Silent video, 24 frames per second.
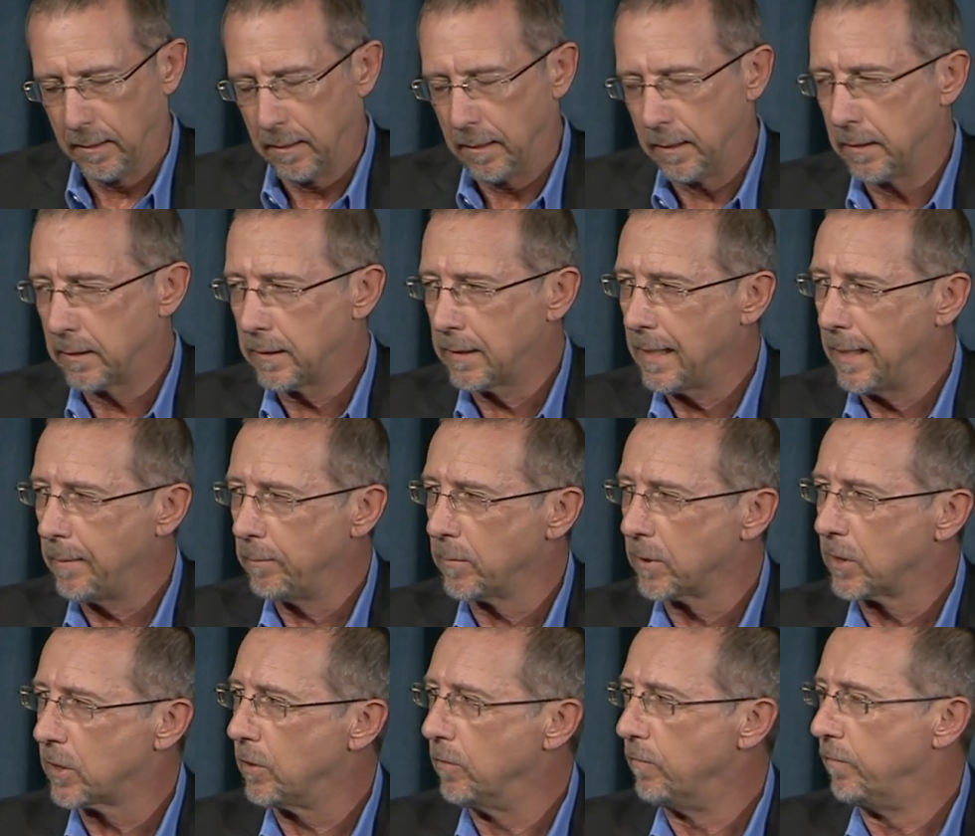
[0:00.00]

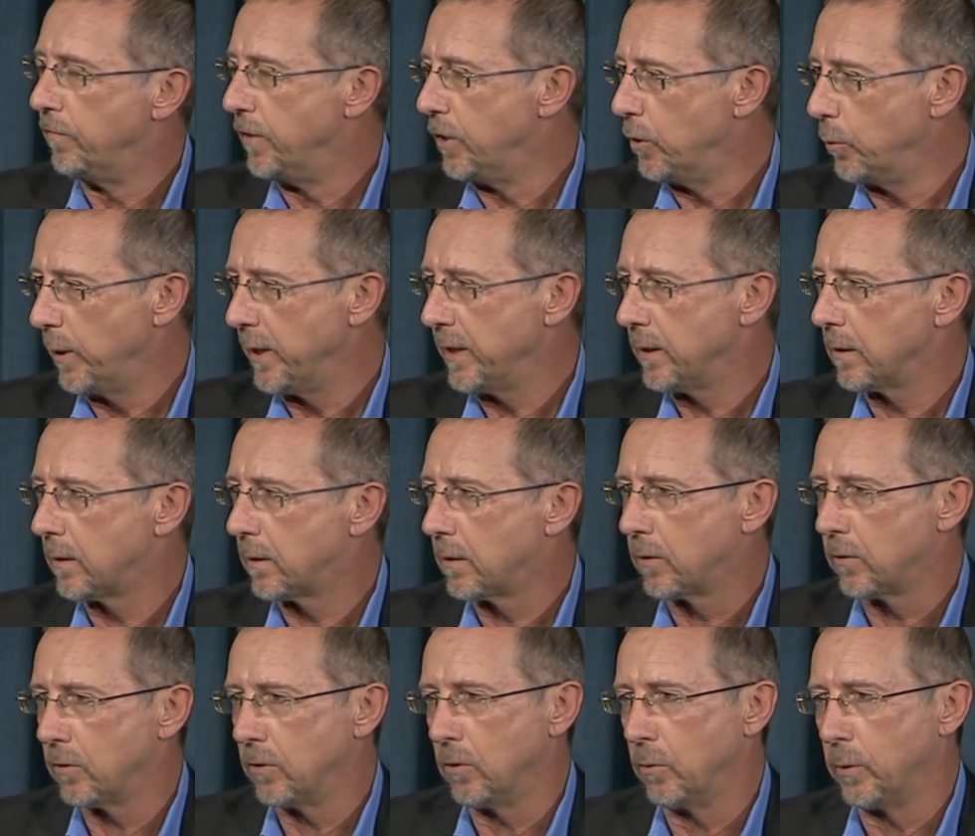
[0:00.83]
Attempts to view it
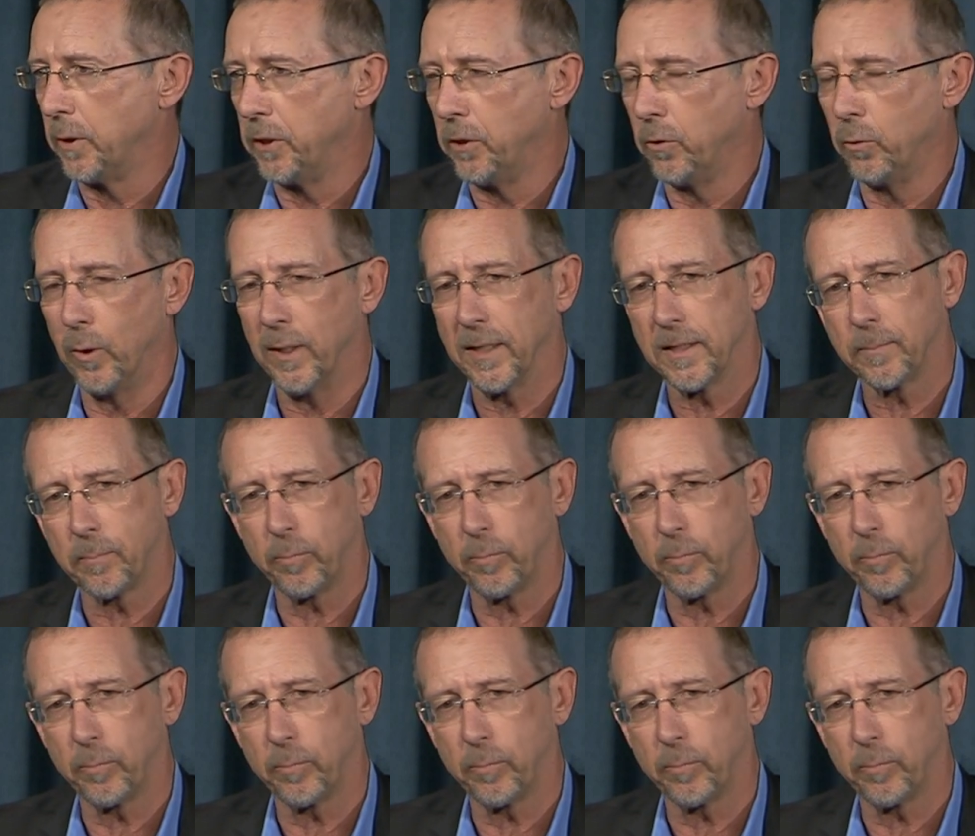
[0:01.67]
through a US